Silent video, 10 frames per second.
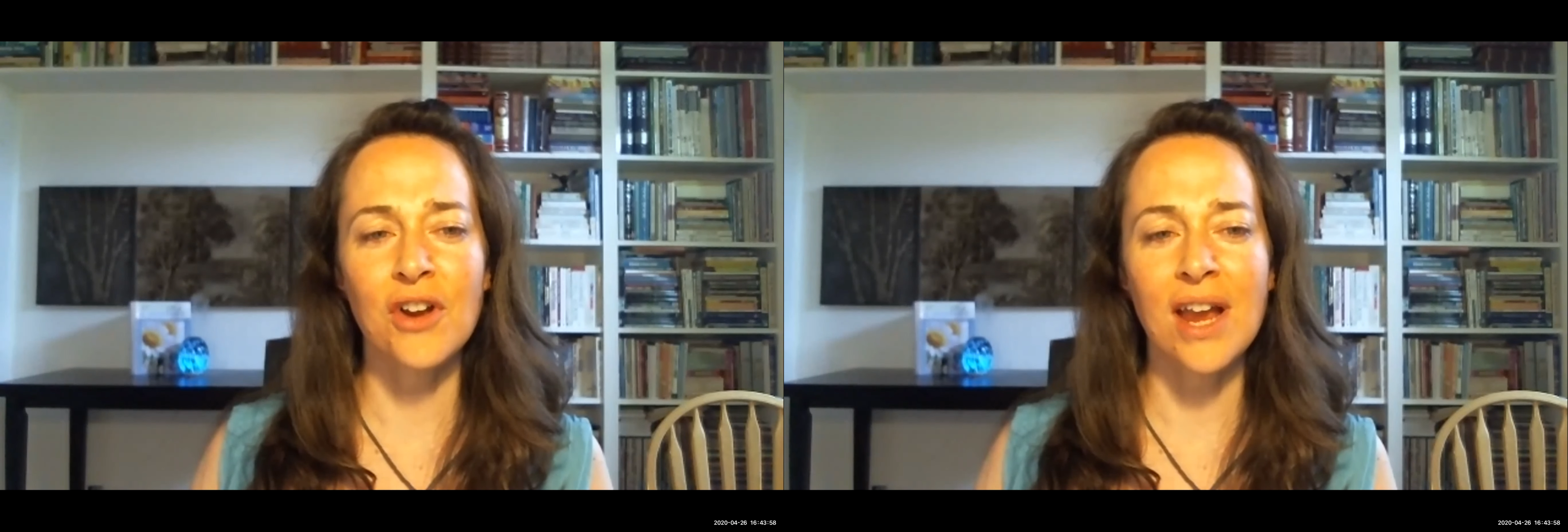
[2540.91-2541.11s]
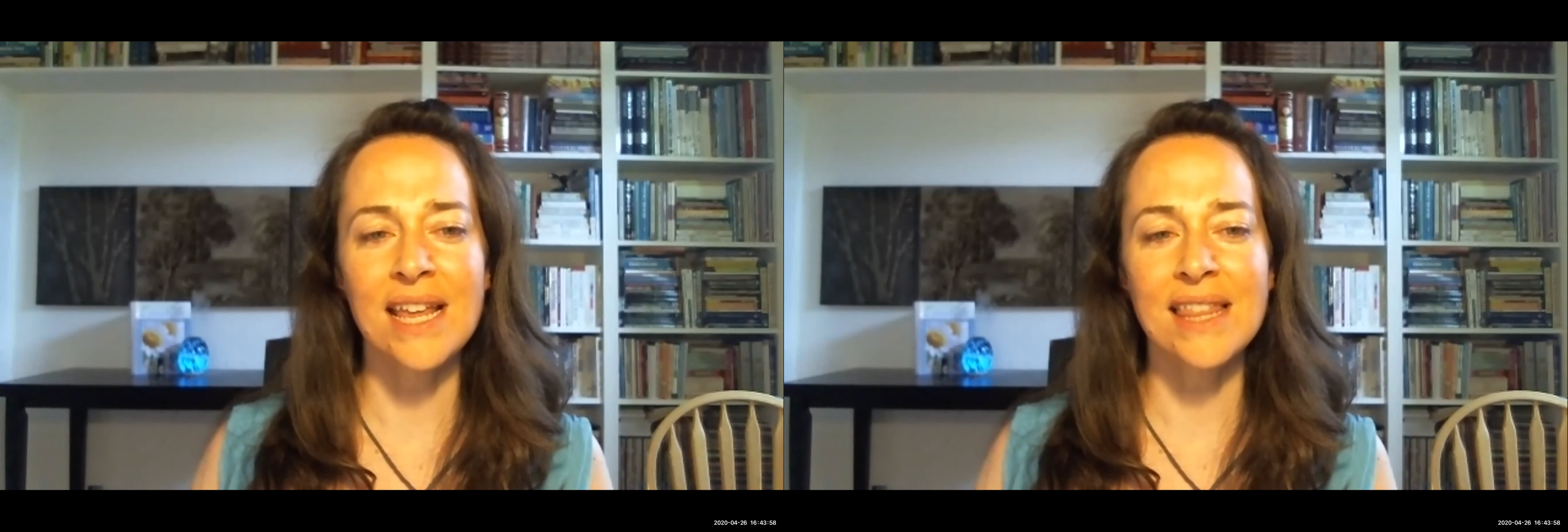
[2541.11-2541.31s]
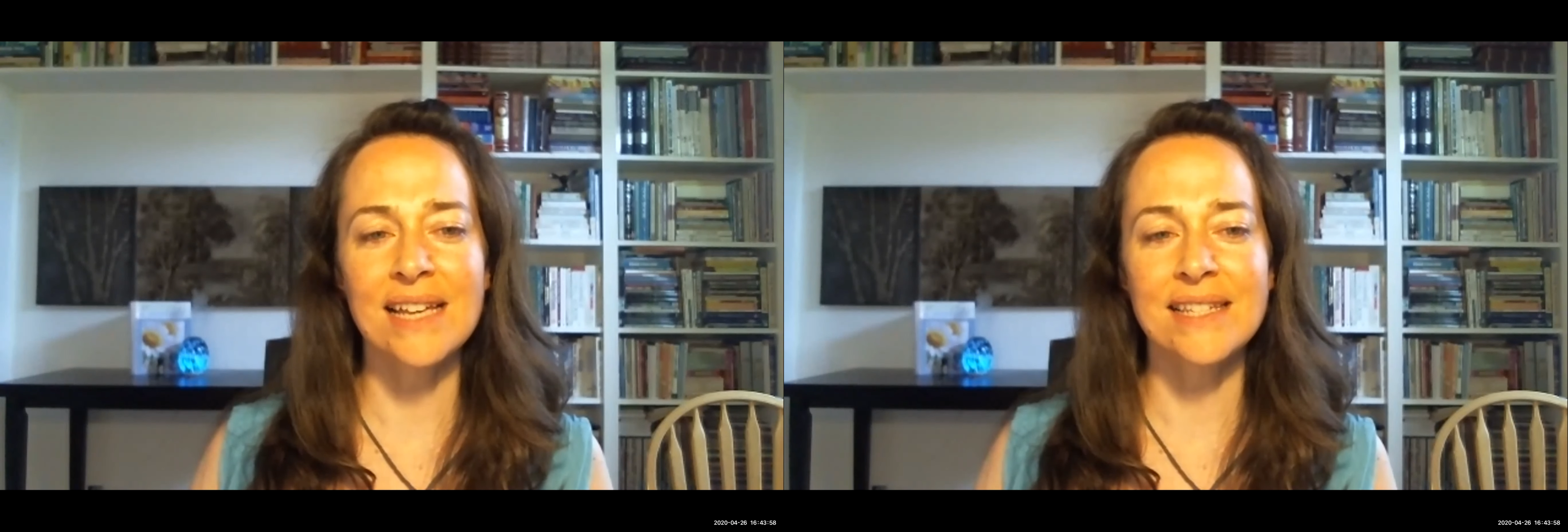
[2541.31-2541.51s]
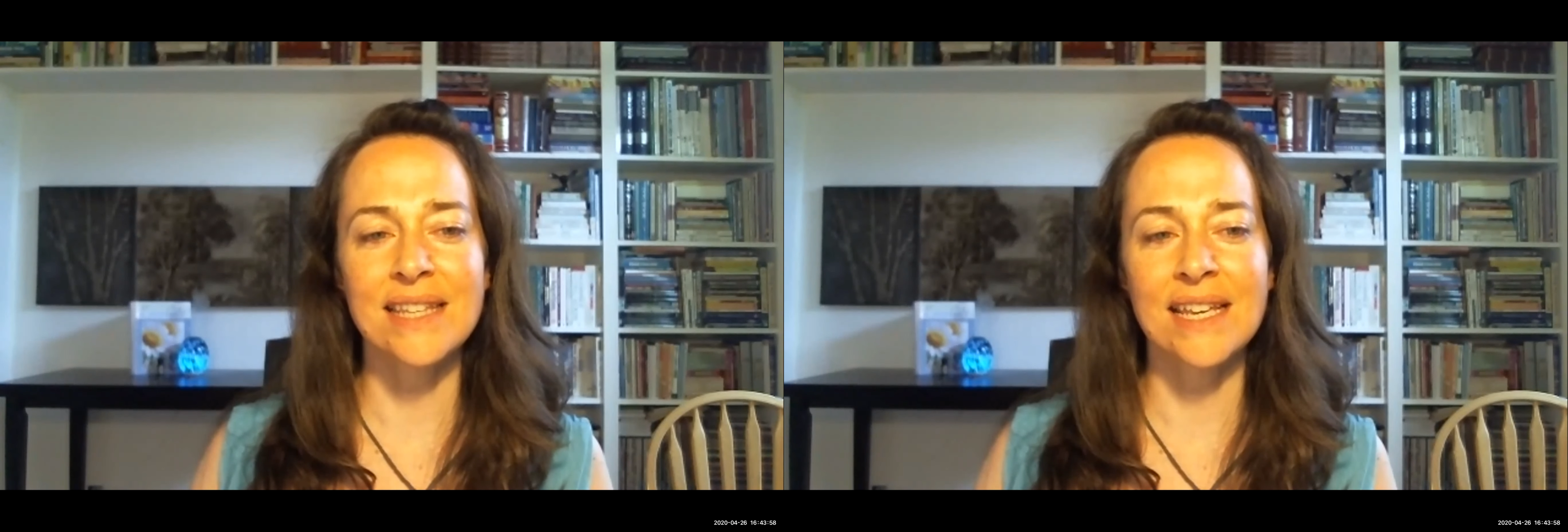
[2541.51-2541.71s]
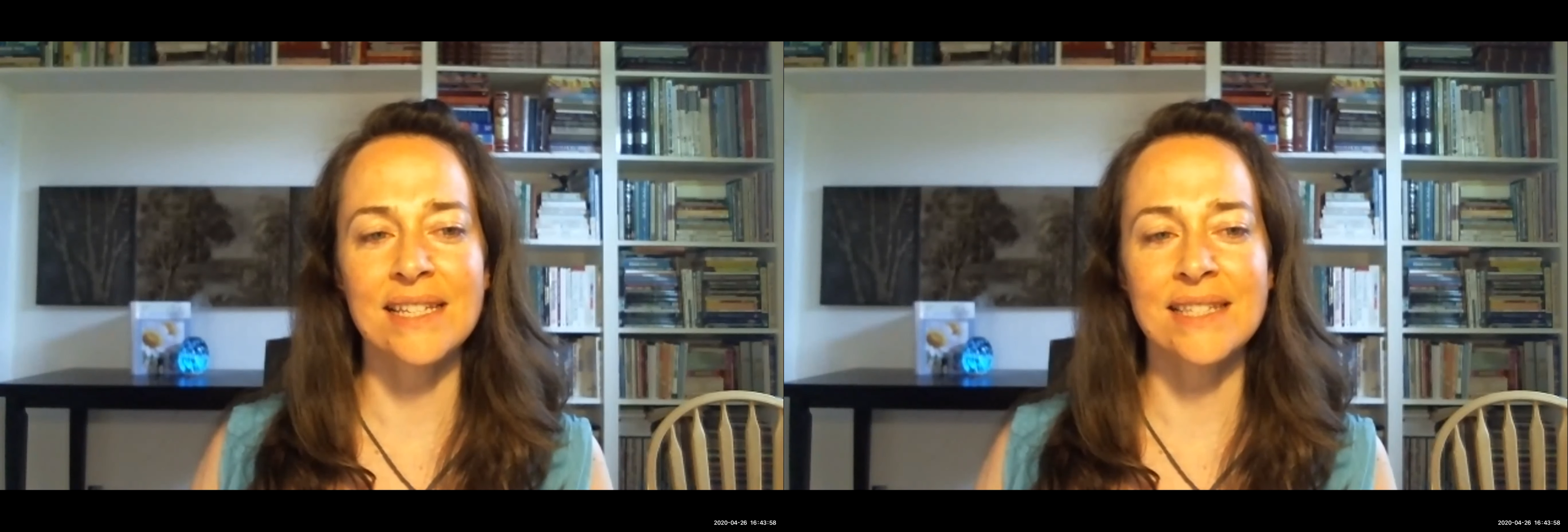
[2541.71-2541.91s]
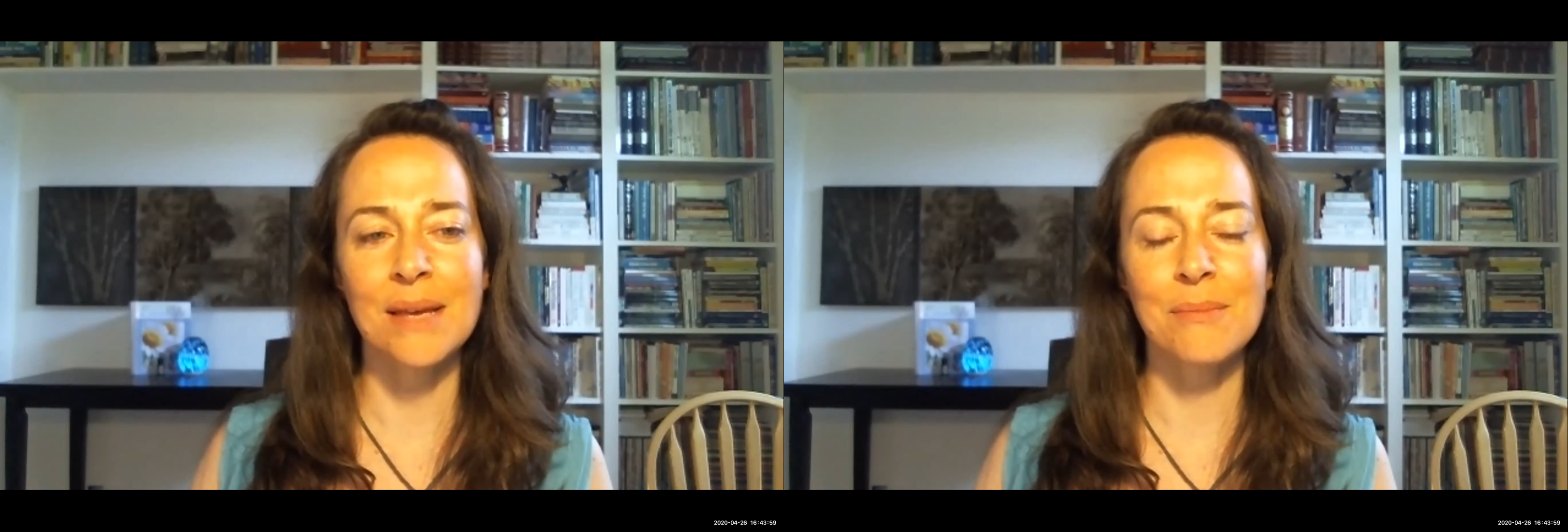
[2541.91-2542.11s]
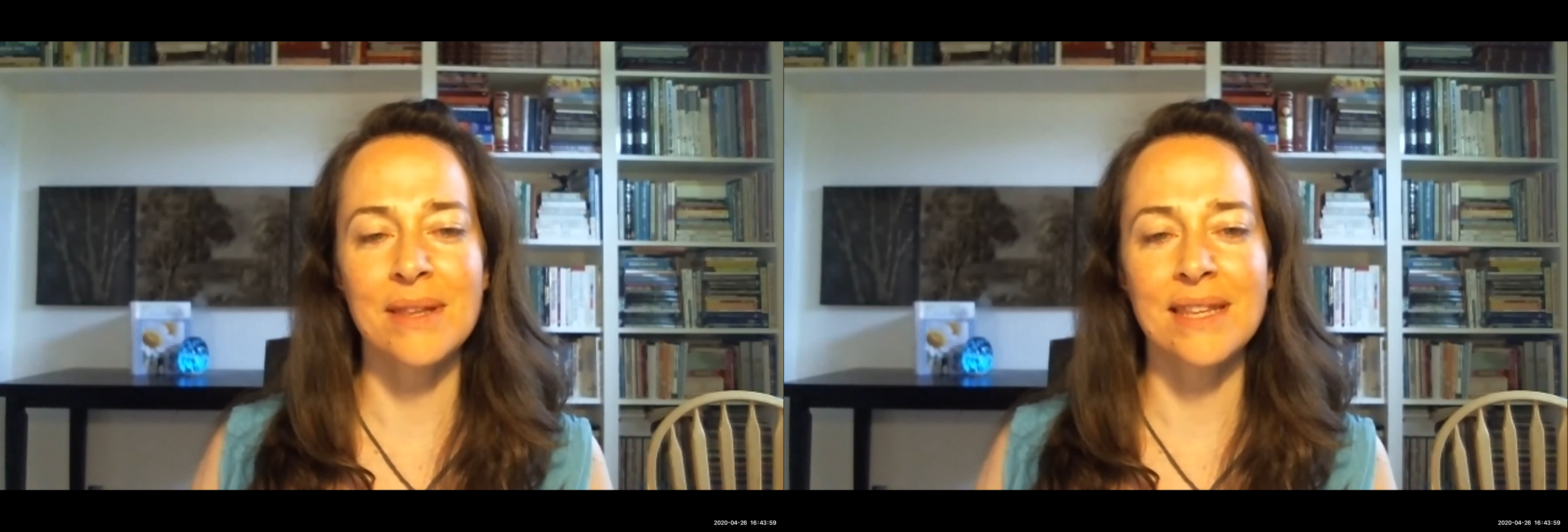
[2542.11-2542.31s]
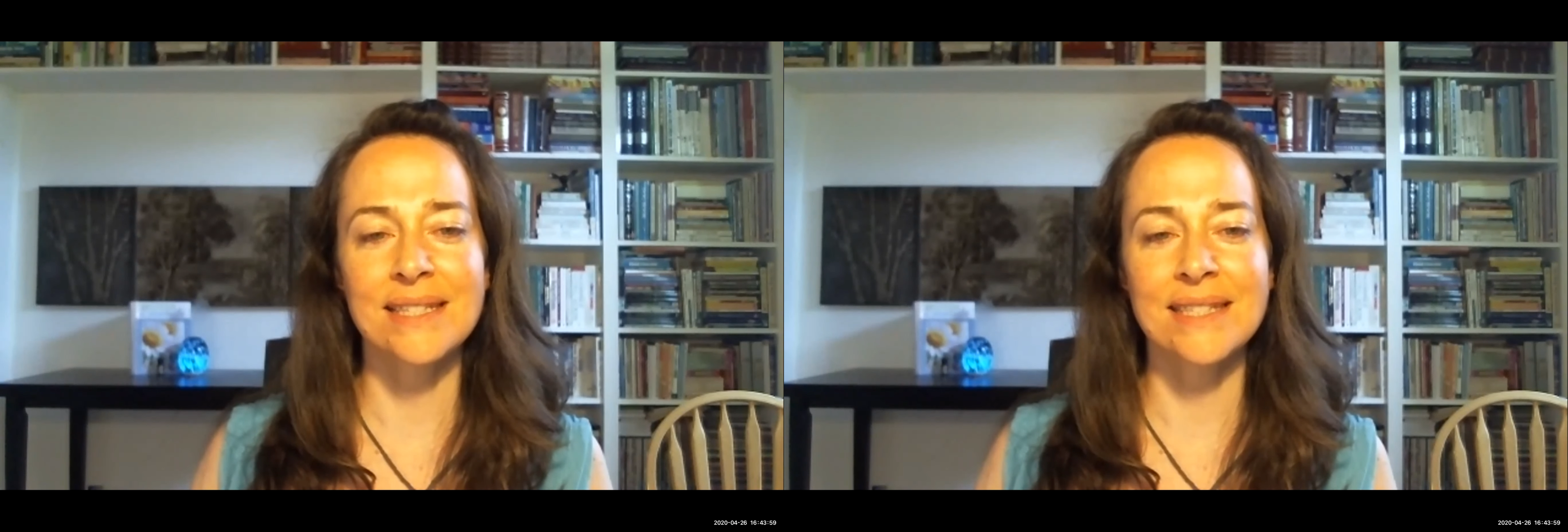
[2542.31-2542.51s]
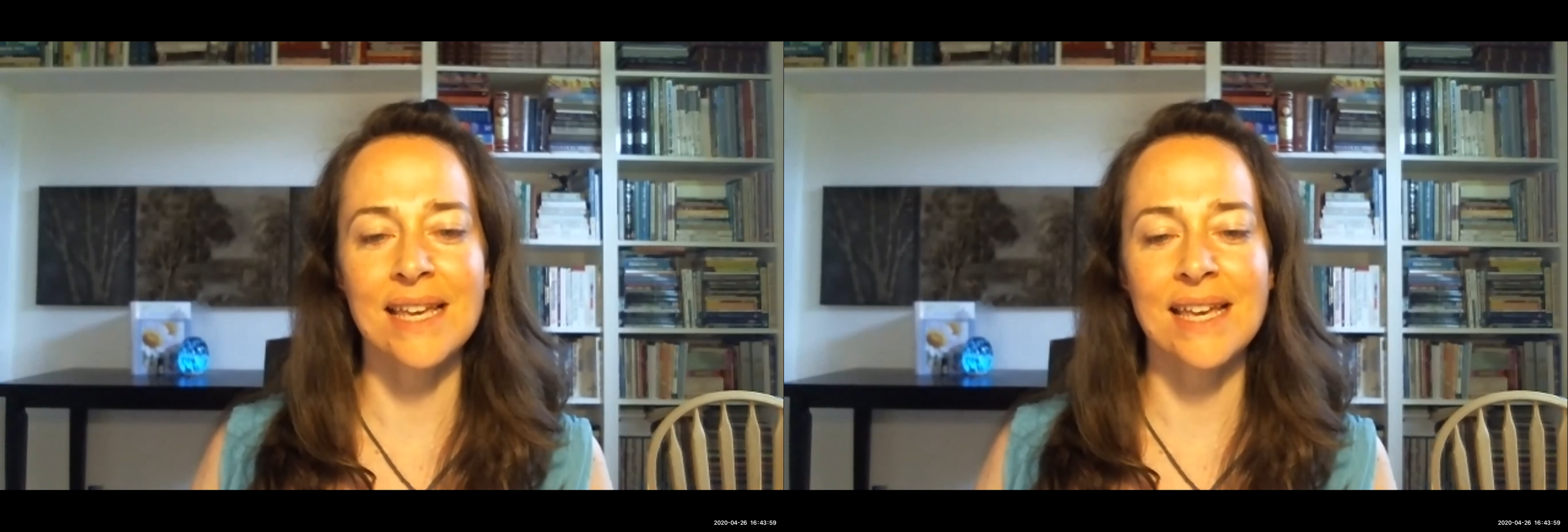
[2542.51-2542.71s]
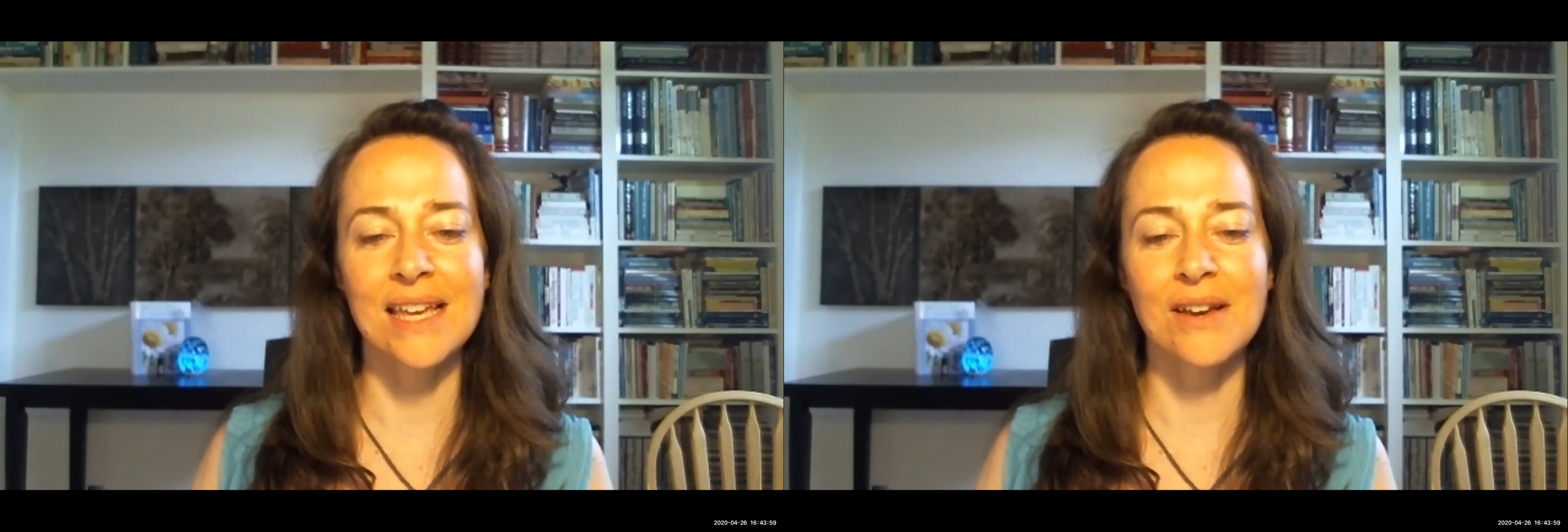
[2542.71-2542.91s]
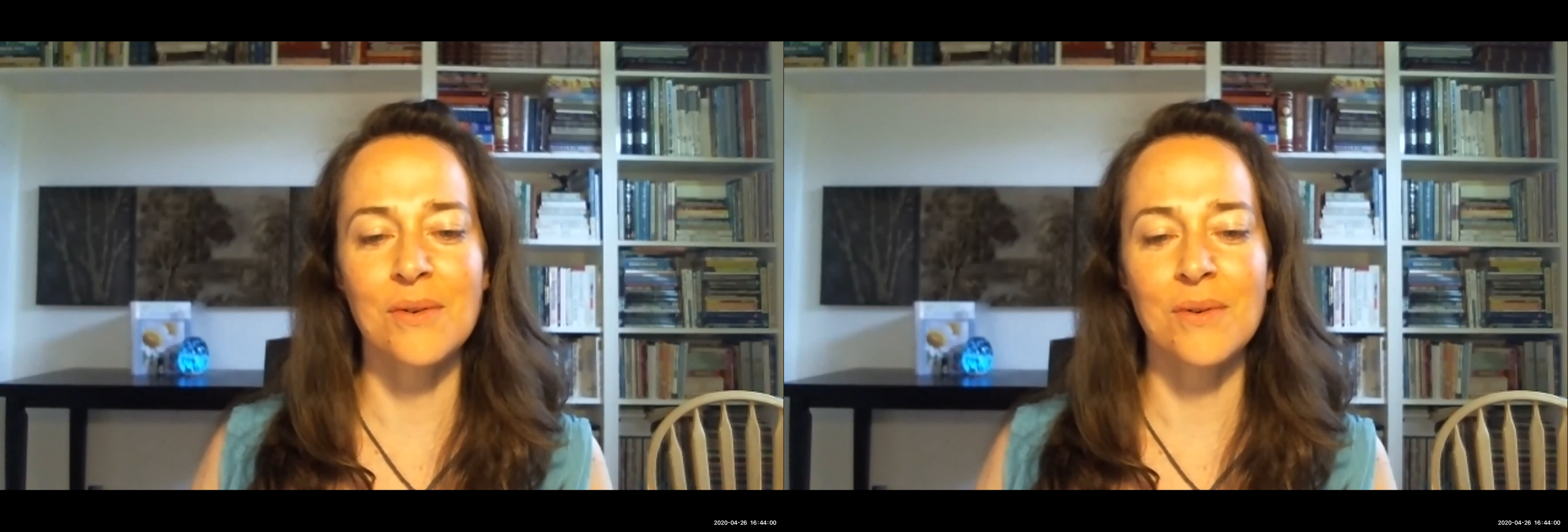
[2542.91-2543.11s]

there any last things that Melissa